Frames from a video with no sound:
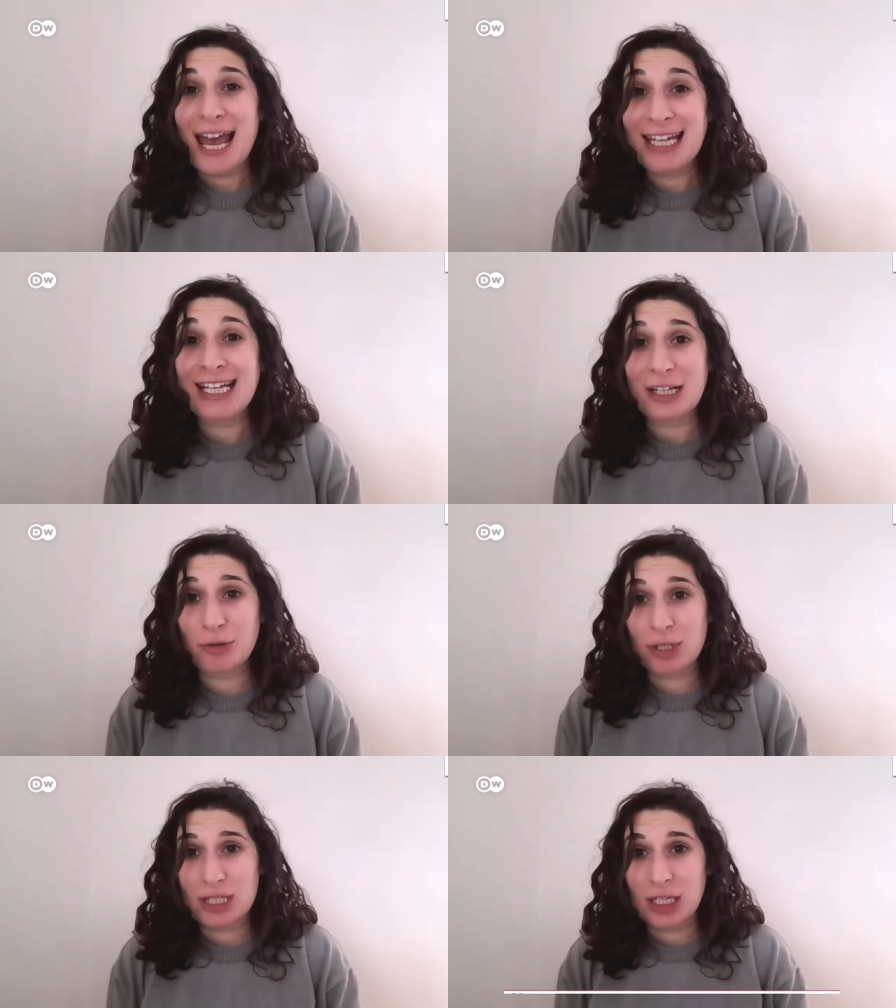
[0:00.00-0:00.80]
any
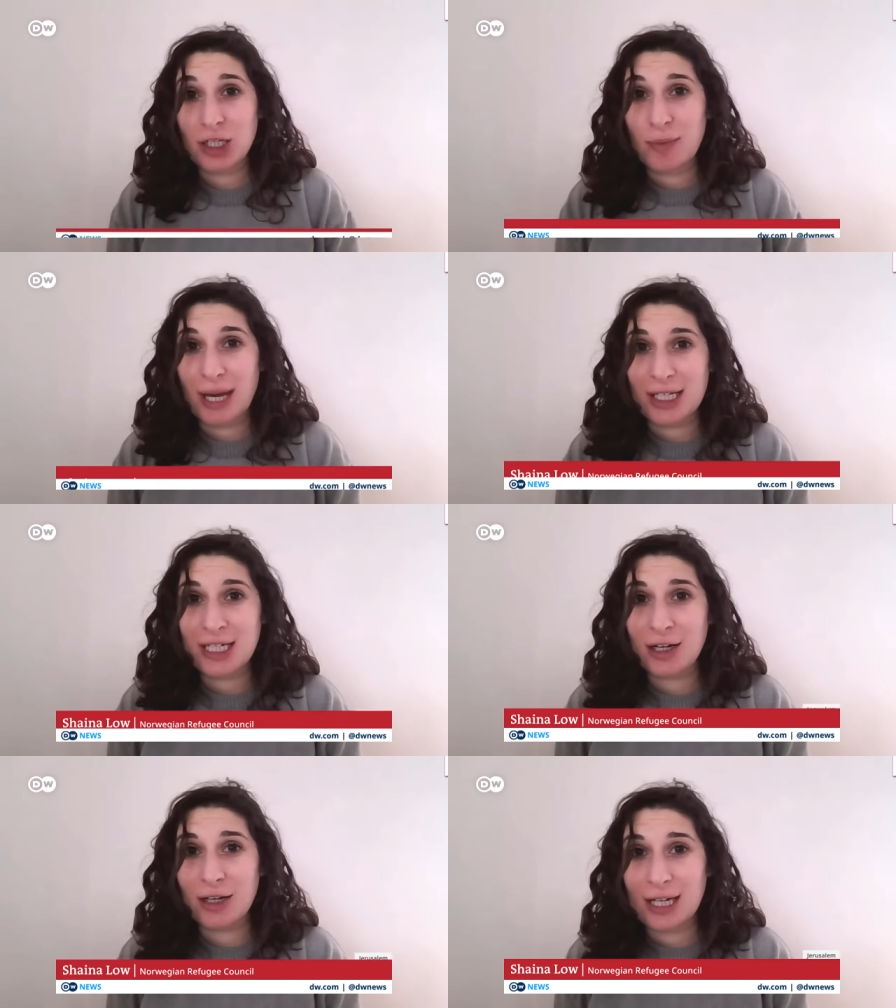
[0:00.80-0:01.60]
increase in
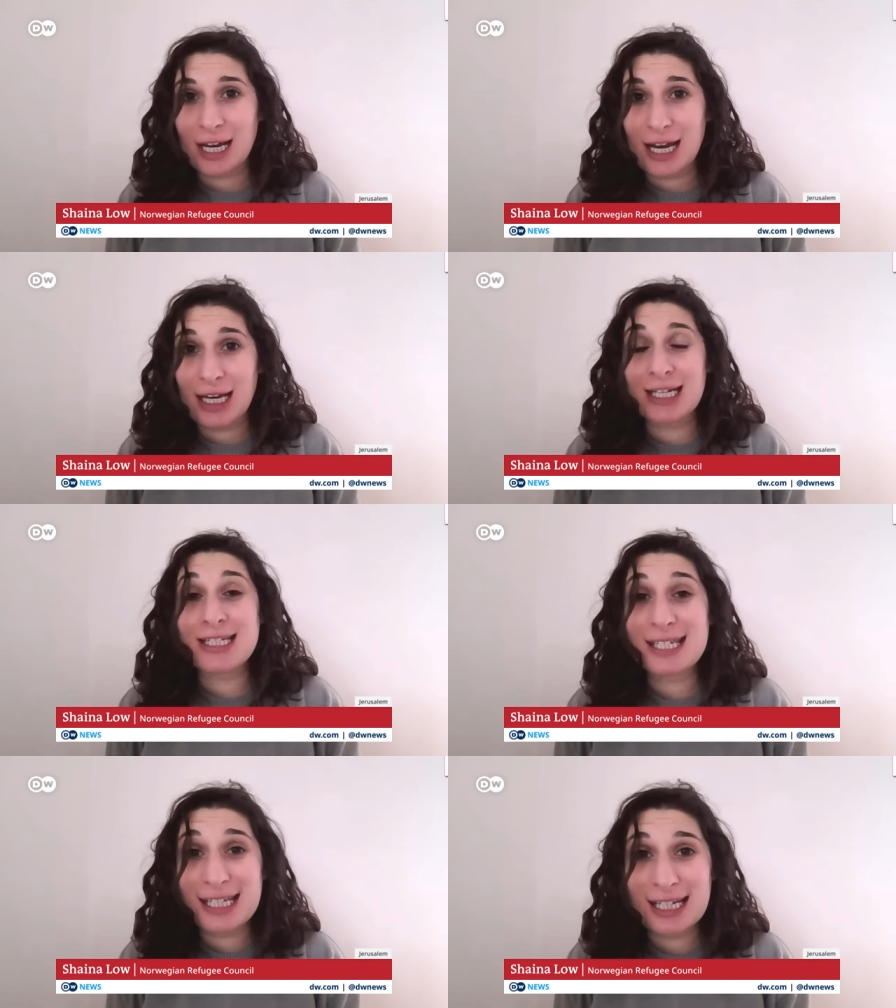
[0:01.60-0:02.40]
humanitarian aid
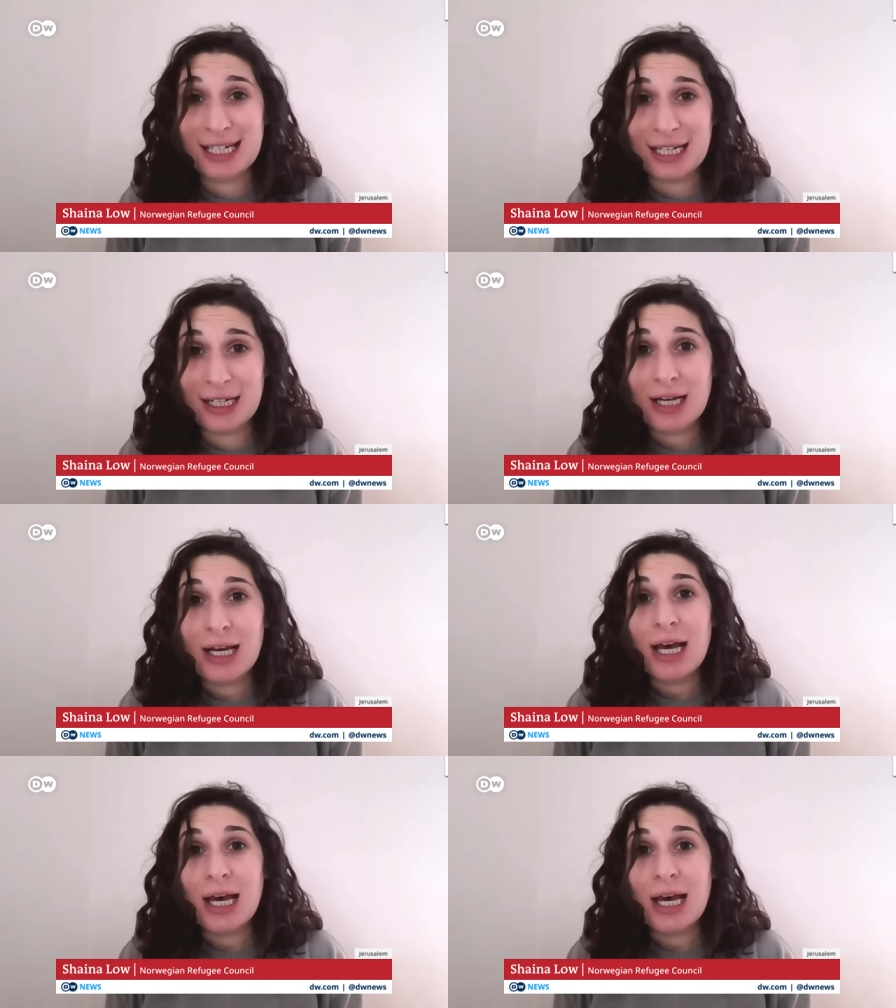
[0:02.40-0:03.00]
is needed.